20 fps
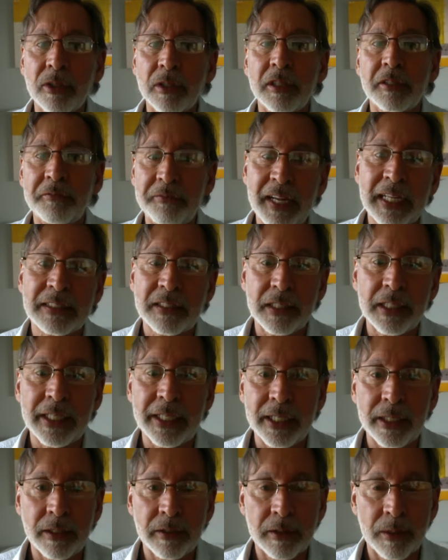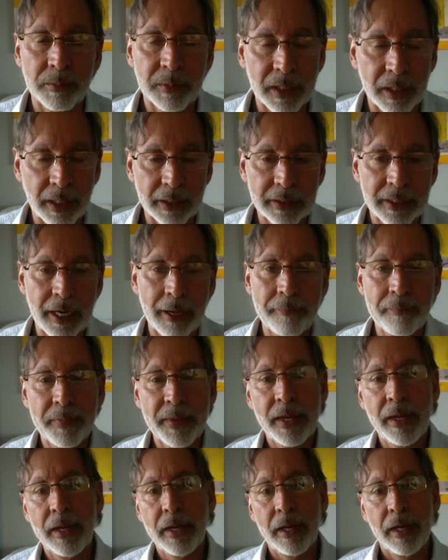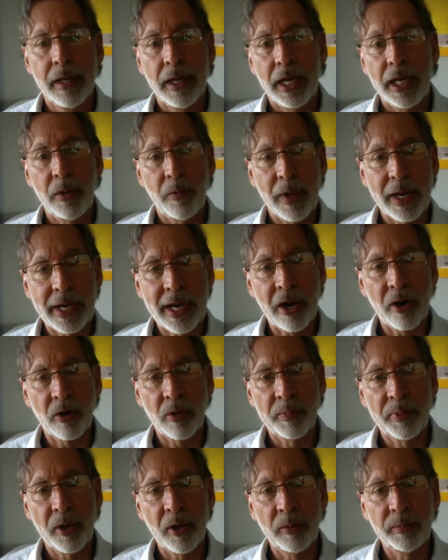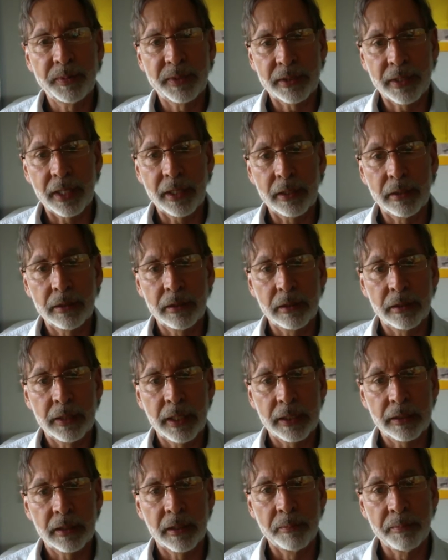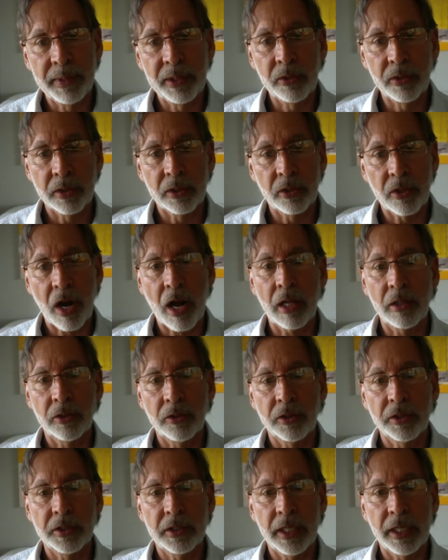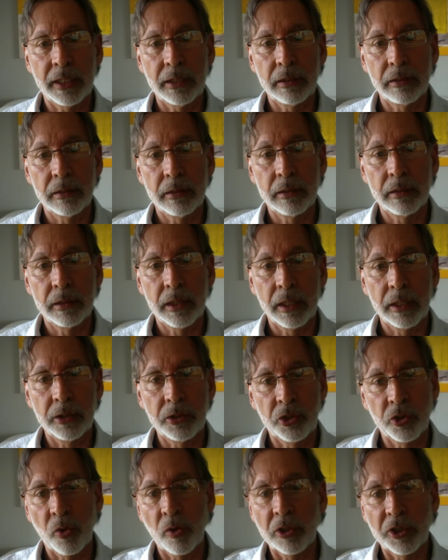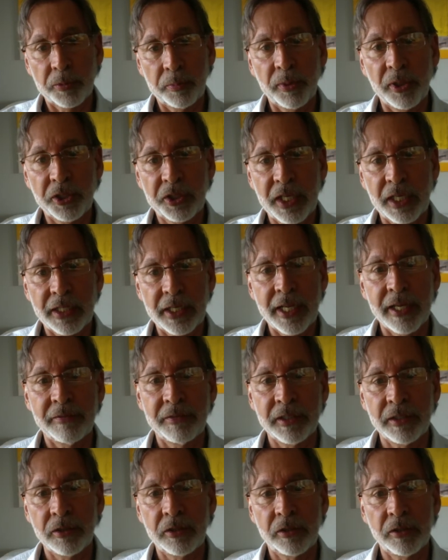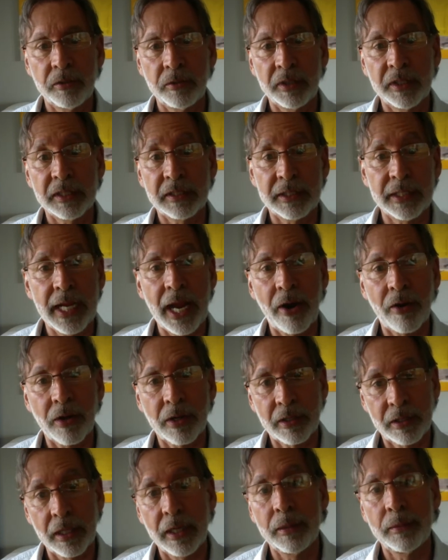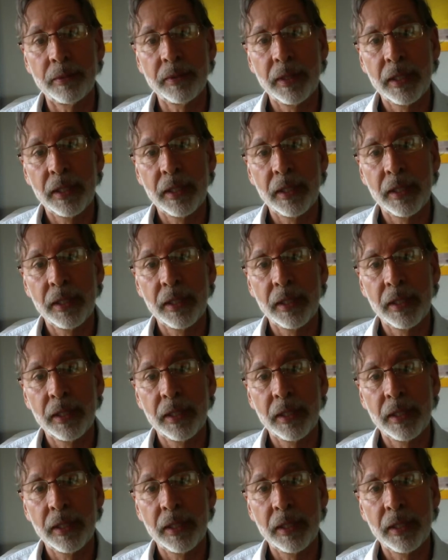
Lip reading: Defense League, something like that. Anyway, Carol Pope said that the $1 million that George Bush had given to the Sierra Club